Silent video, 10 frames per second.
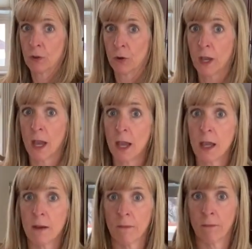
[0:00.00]

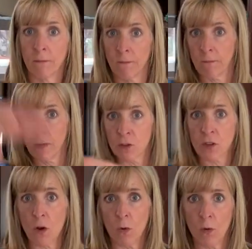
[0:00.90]
okay?
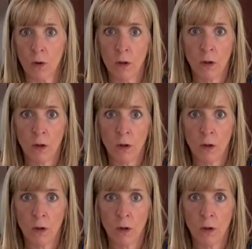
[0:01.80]
So,